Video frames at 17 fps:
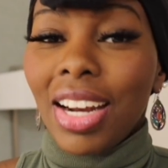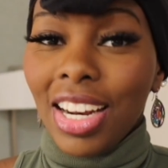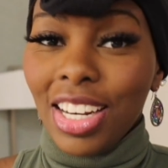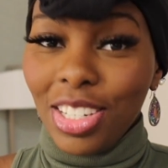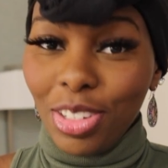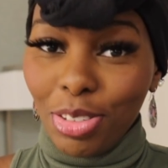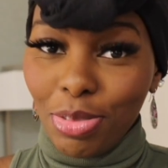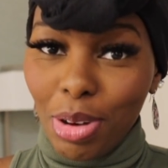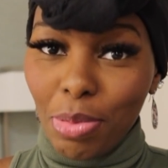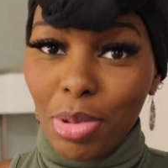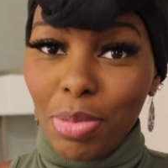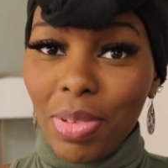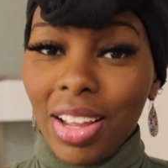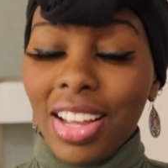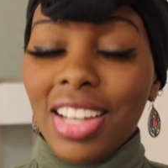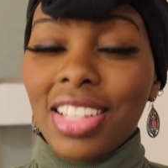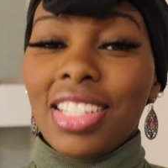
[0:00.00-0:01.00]
I do remember
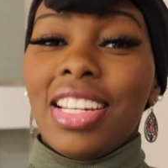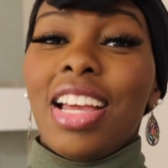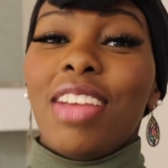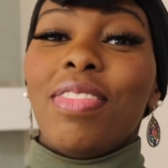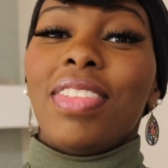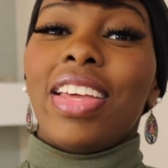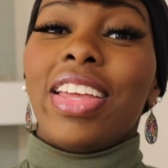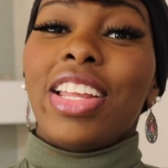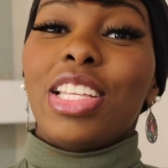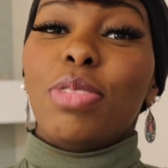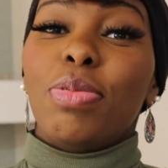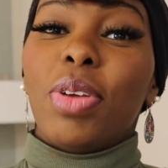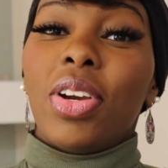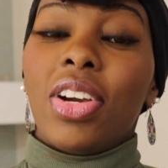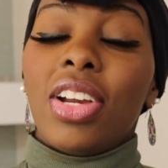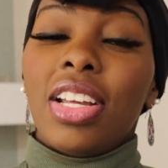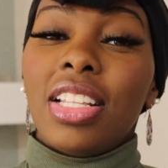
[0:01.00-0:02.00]
my cousin having that
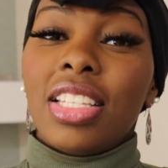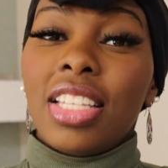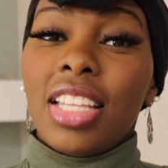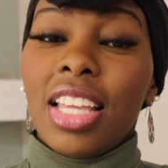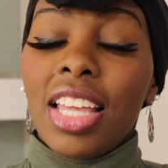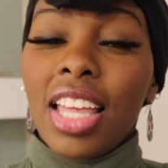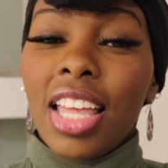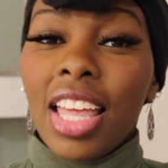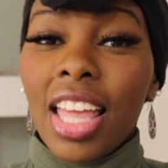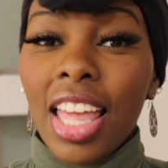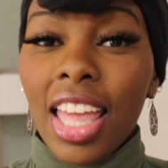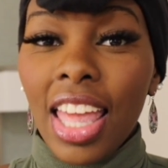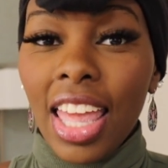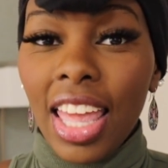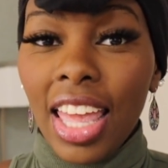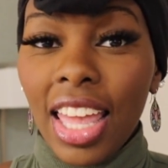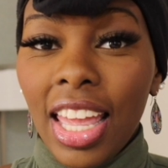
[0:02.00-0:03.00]
experience,
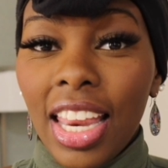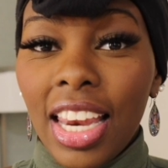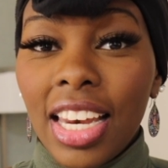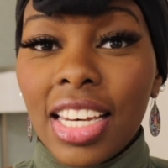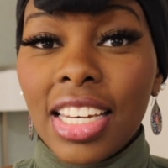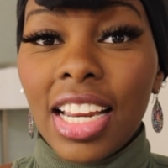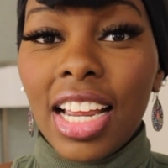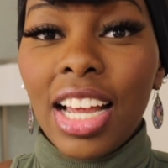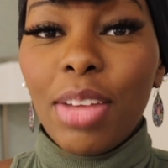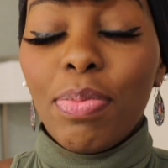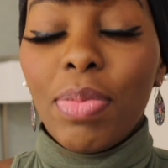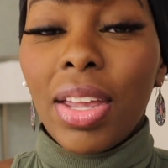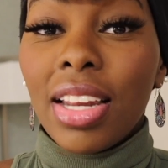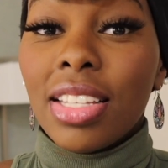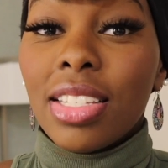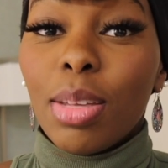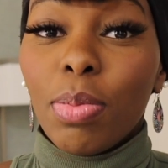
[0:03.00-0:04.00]
and
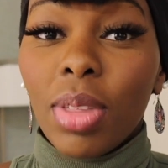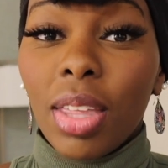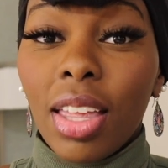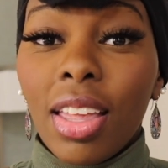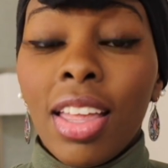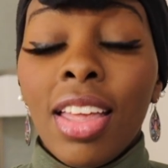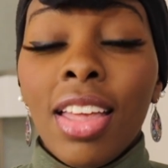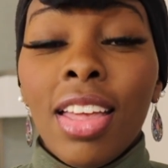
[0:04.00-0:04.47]
that is something,